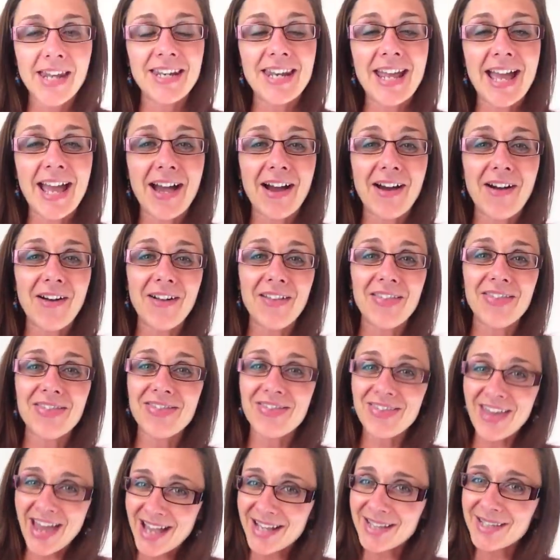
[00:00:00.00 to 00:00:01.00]
Now,
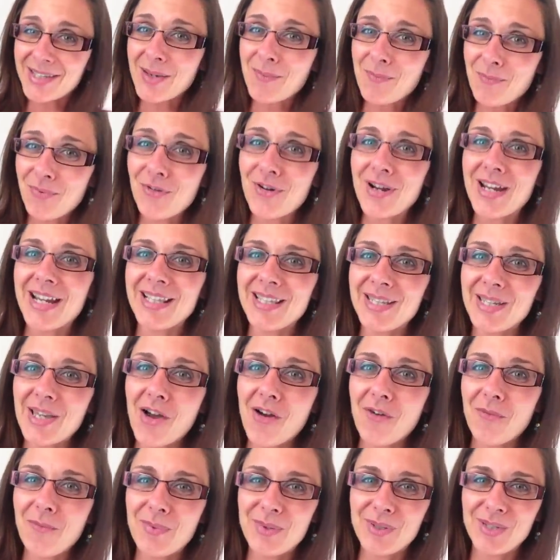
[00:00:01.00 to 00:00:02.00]
that's a pretty
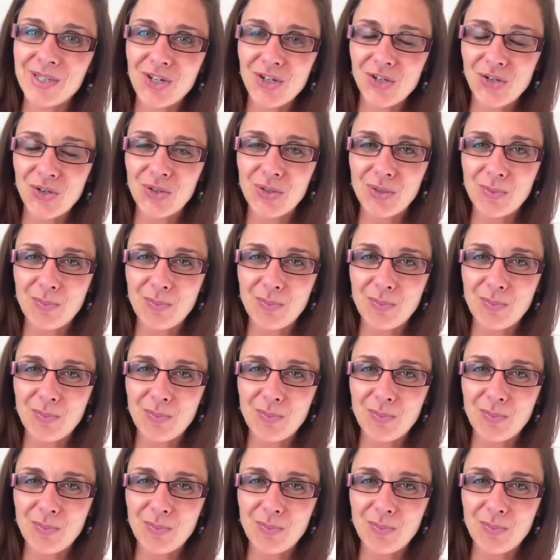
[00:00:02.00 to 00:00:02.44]
tough position